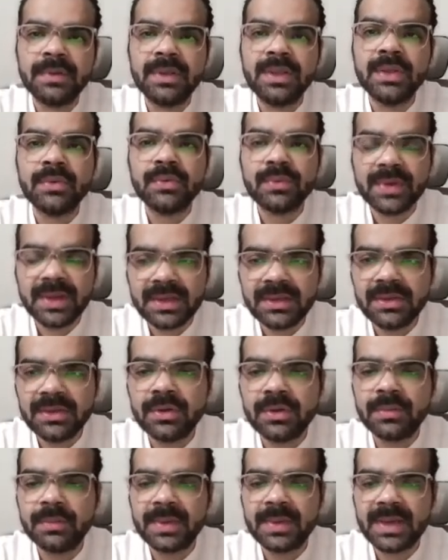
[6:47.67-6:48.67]
curate
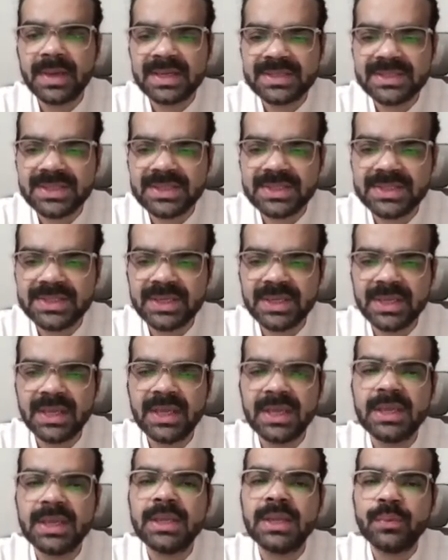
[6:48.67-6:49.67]
your messaging
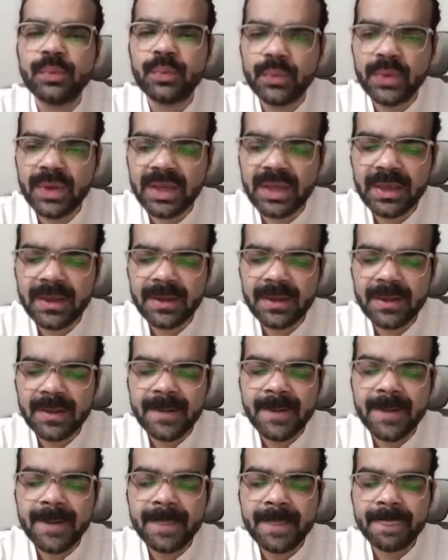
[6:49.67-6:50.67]
in a way
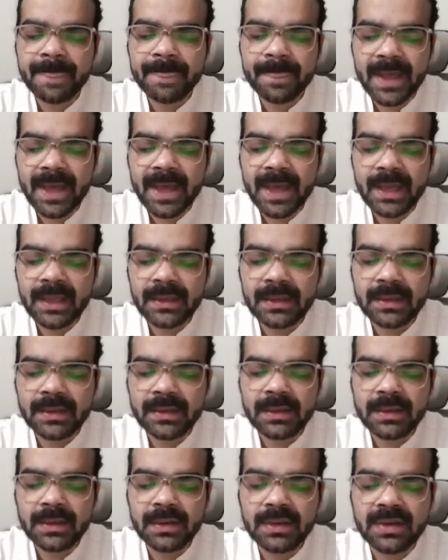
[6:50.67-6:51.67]
that
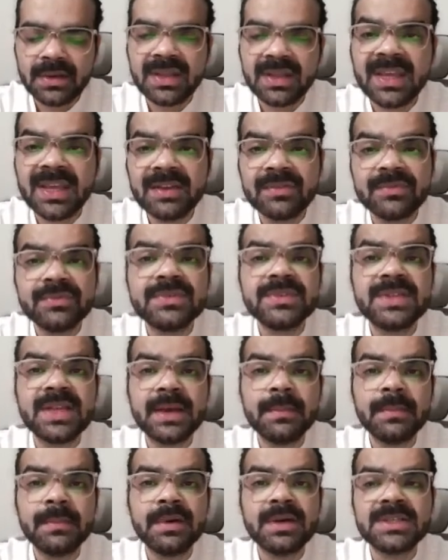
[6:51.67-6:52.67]
gives
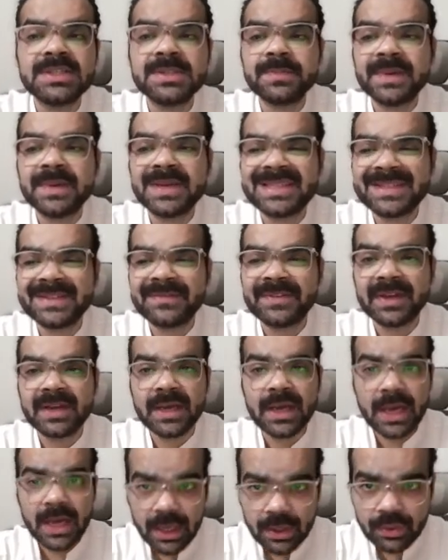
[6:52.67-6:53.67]
them a specific
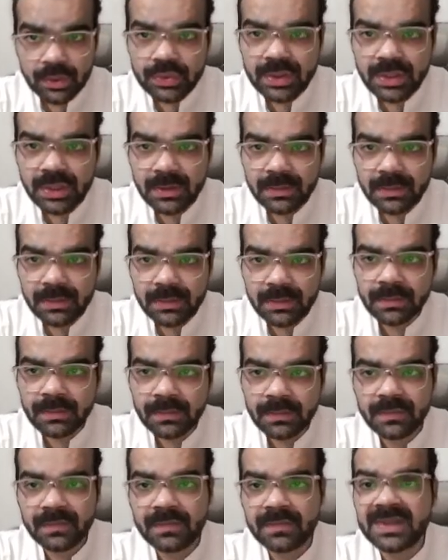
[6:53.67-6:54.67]
outcome
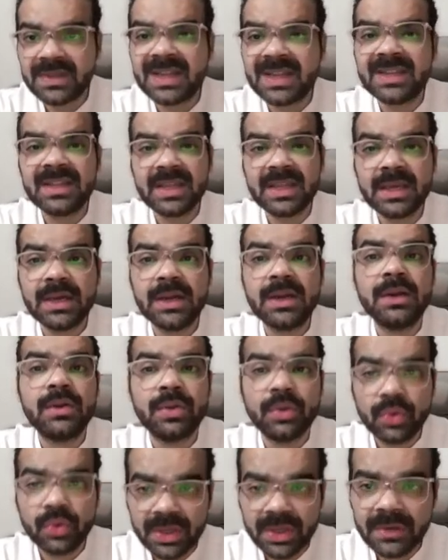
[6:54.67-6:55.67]
that they are
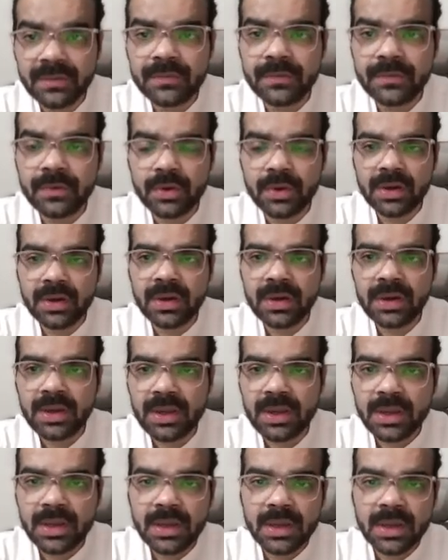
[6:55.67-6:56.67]
looking for,
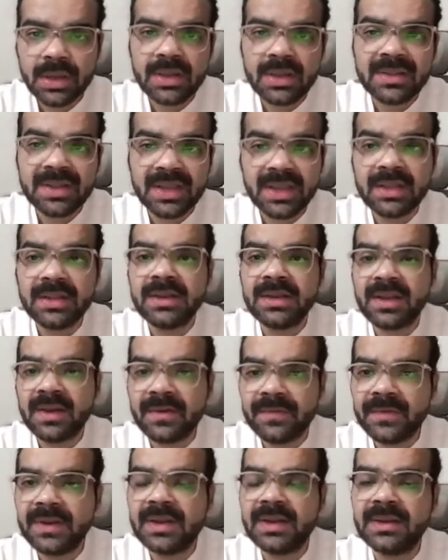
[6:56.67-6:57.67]
then
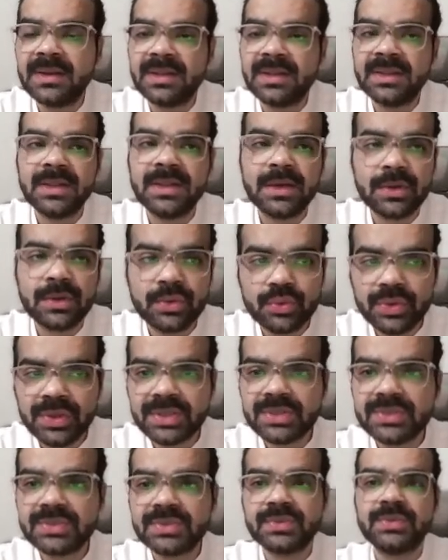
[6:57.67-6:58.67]
definitely they are
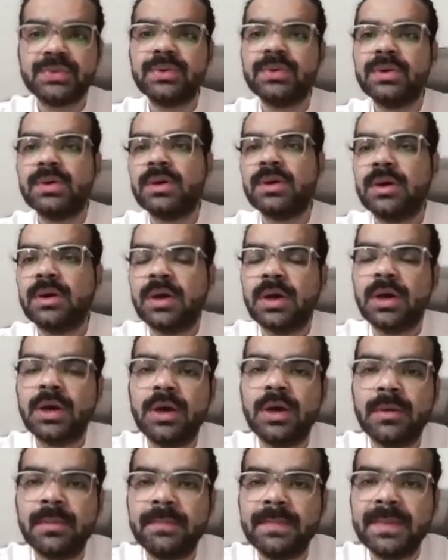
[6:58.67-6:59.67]
going to
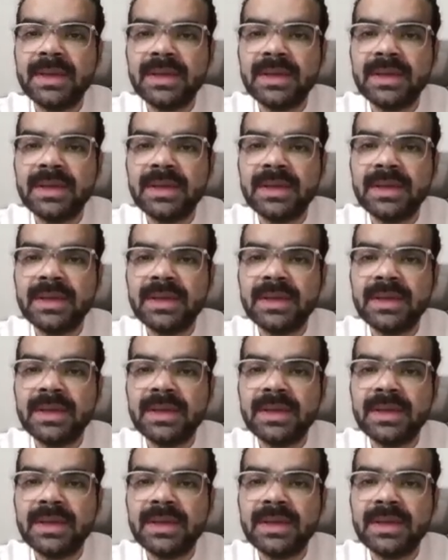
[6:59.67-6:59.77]
be